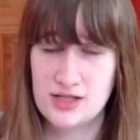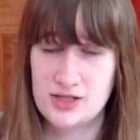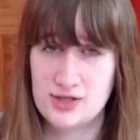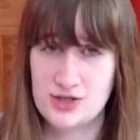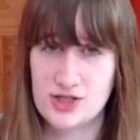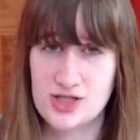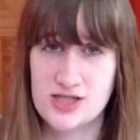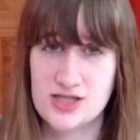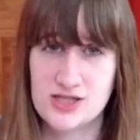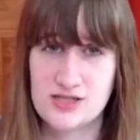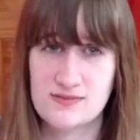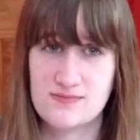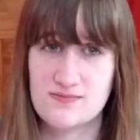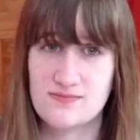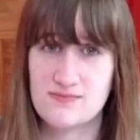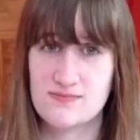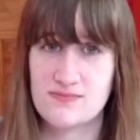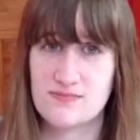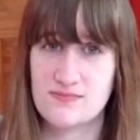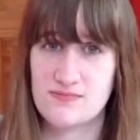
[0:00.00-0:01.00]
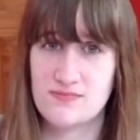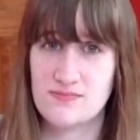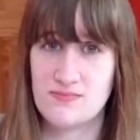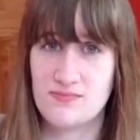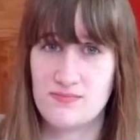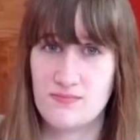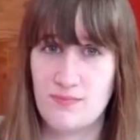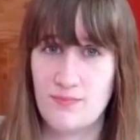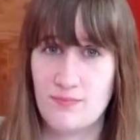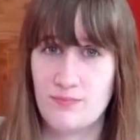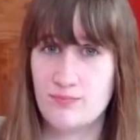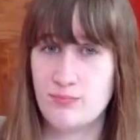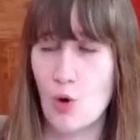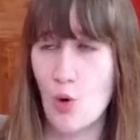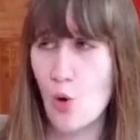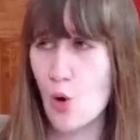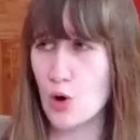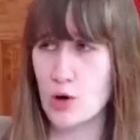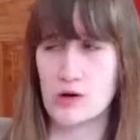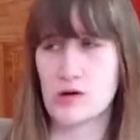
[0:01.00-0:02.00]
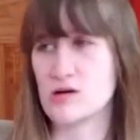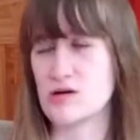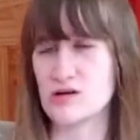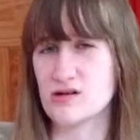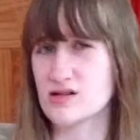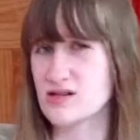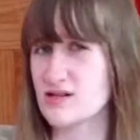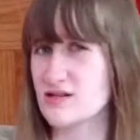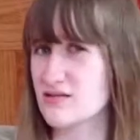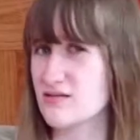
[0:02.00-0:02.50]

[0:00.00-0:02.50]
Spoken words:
Just bored.